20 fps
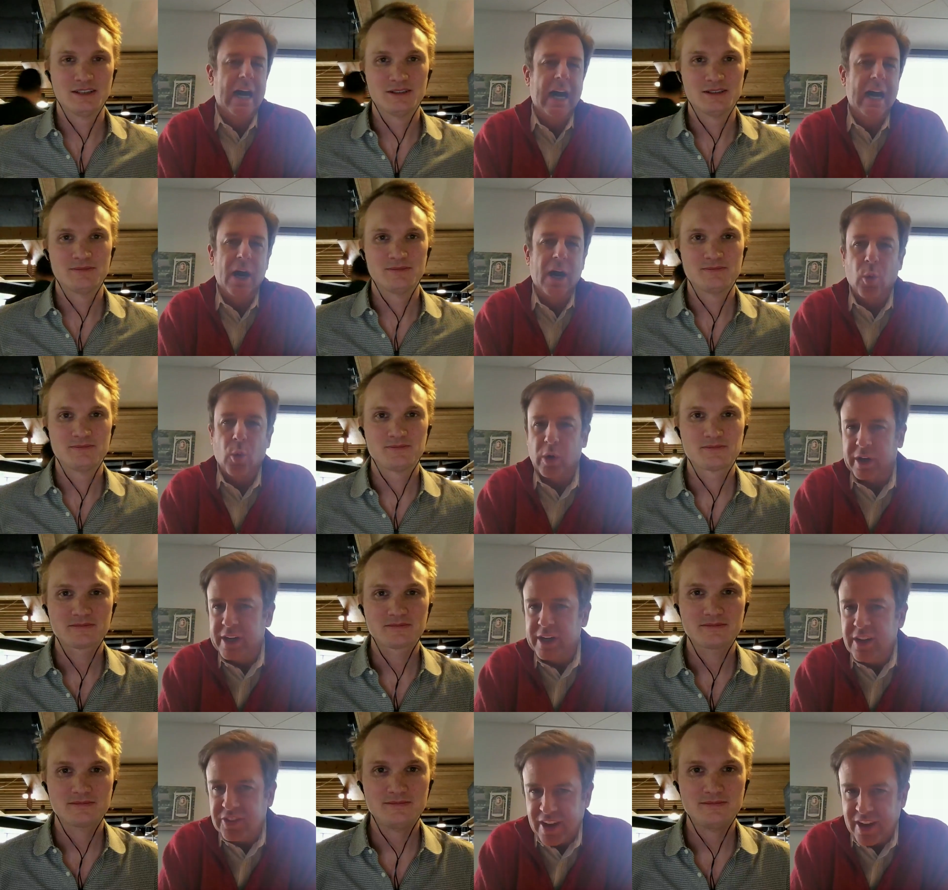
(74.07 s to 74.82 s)

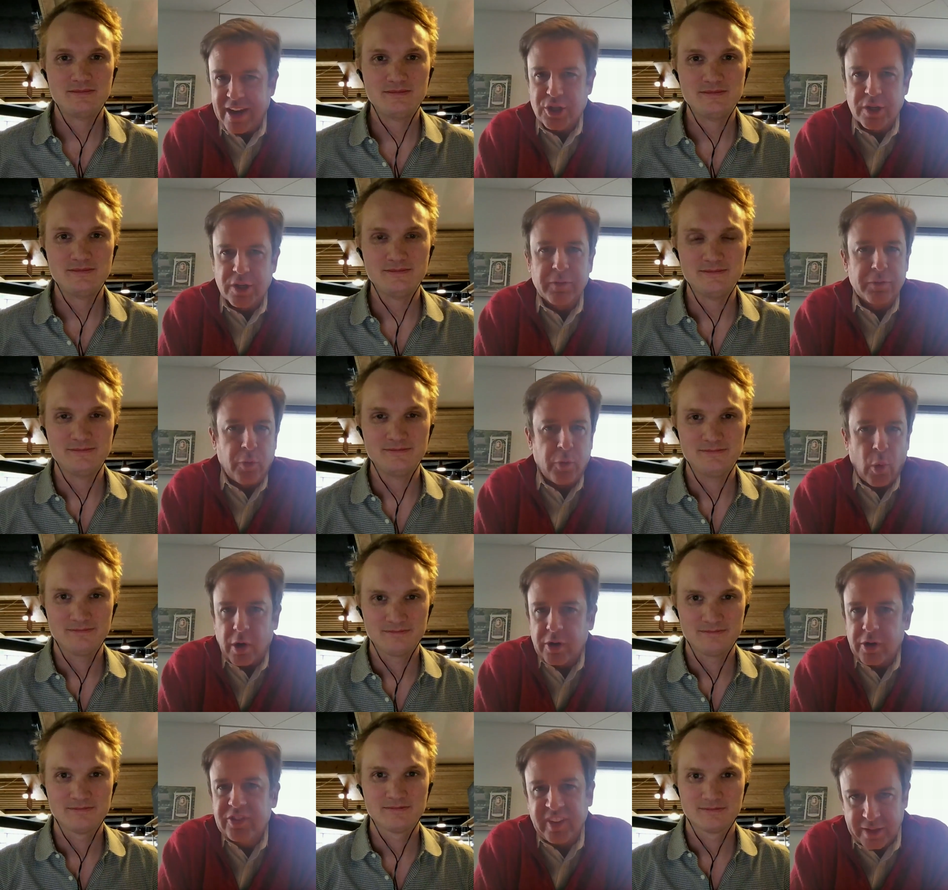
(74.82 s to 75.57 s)
Speaker 1: organization
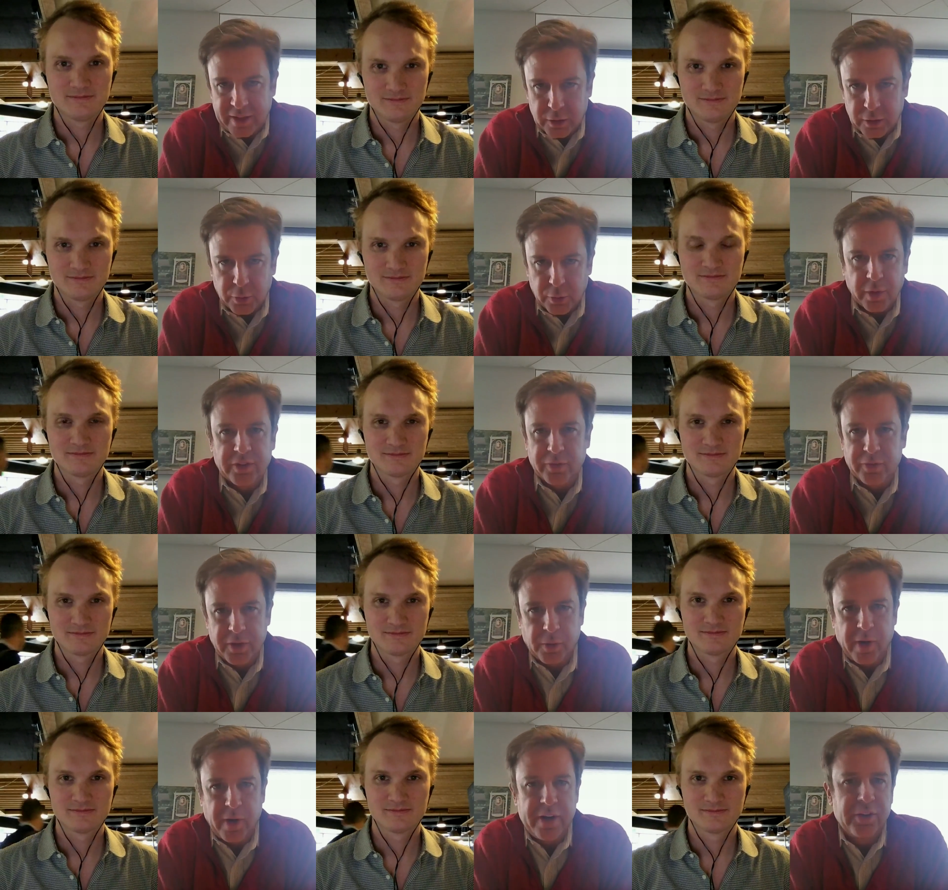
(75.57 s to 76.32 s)
for St.
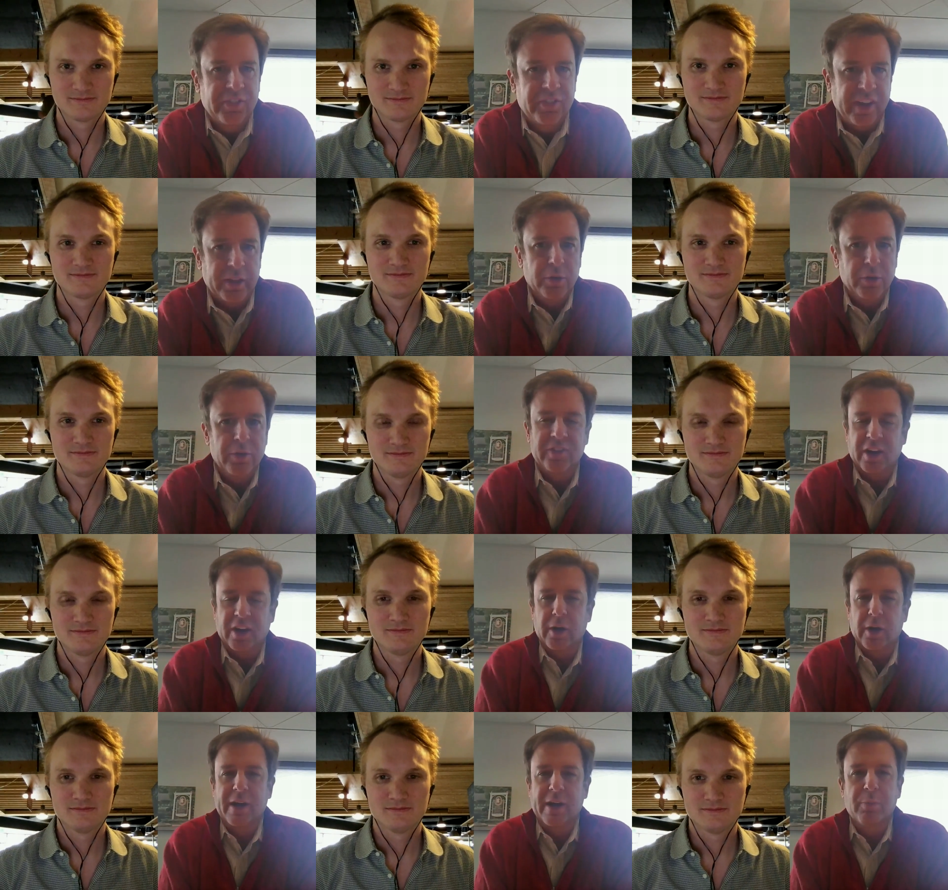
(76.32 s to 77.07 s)
Louis, for the greater St.
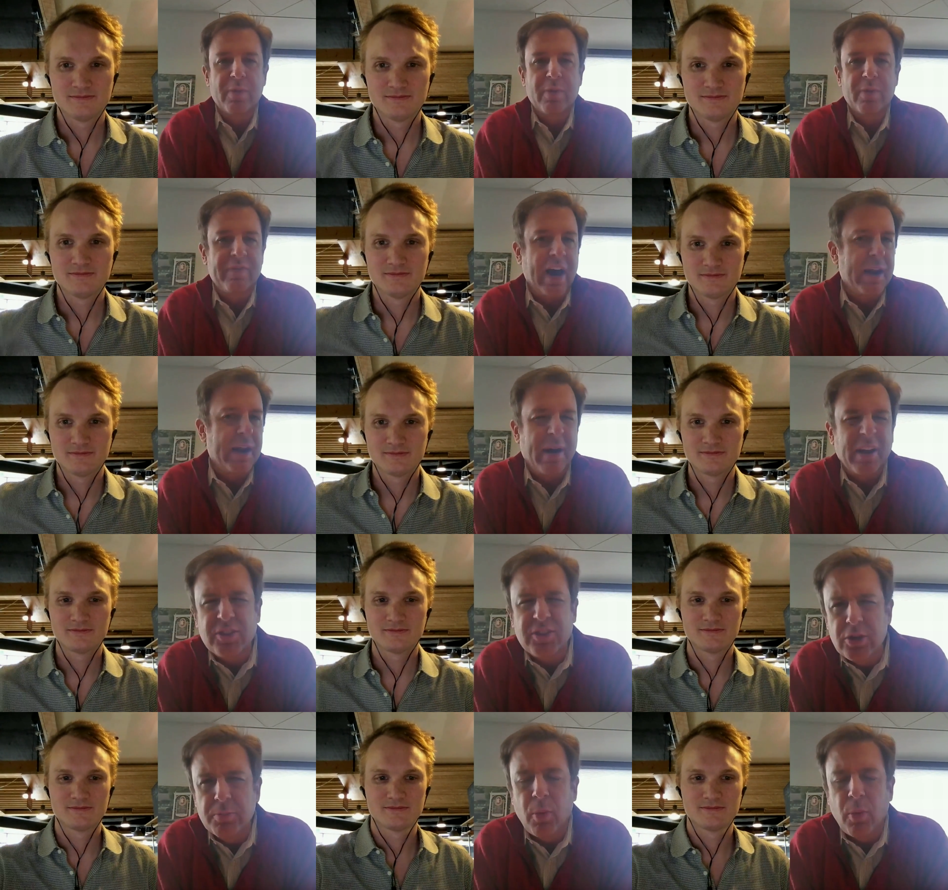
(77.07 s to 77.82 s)
Louis area. We've
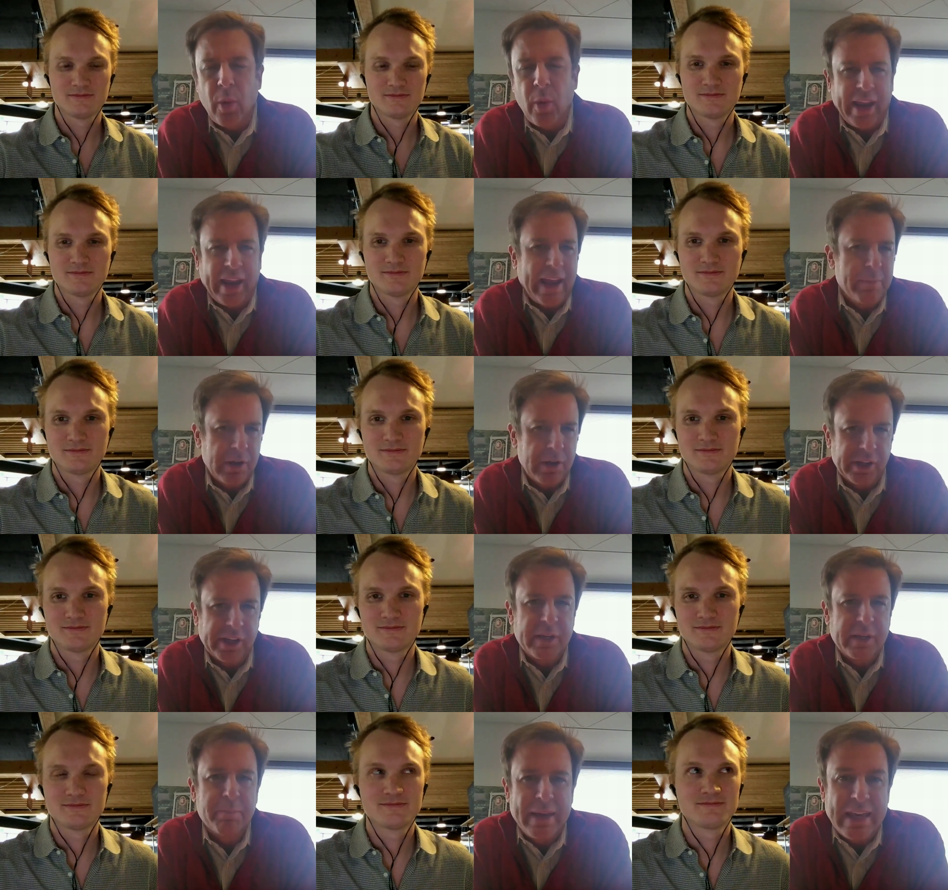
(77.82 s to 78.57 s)
got about
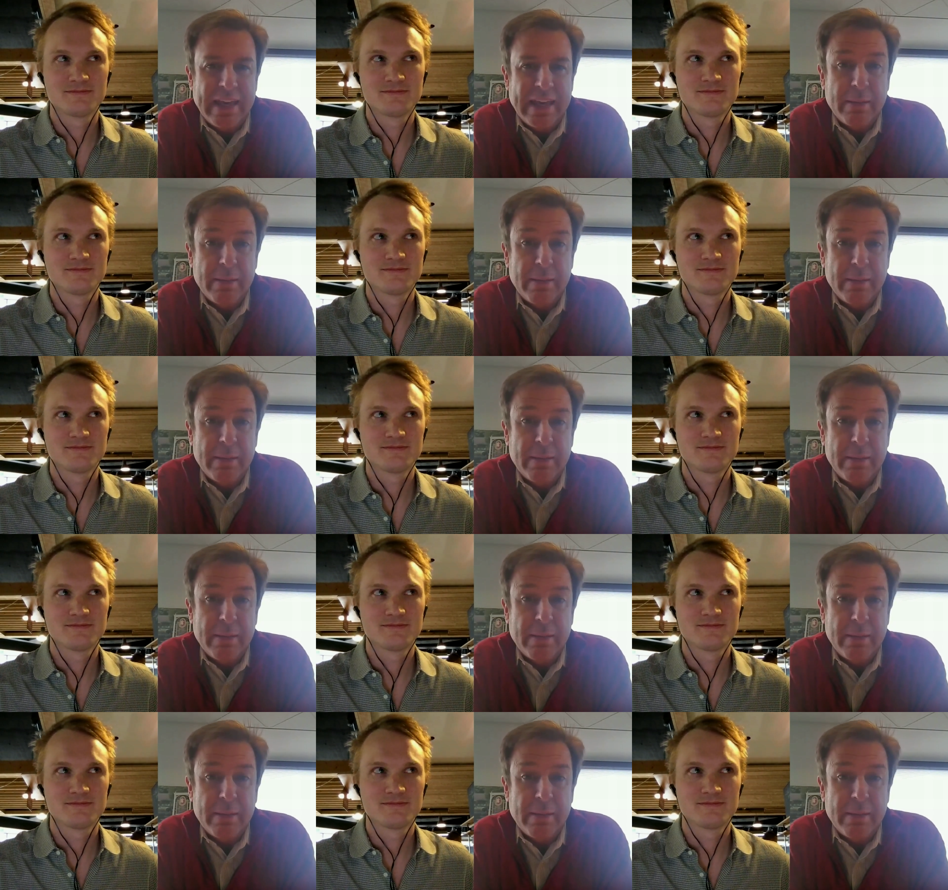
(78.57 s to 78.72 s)
2.8 million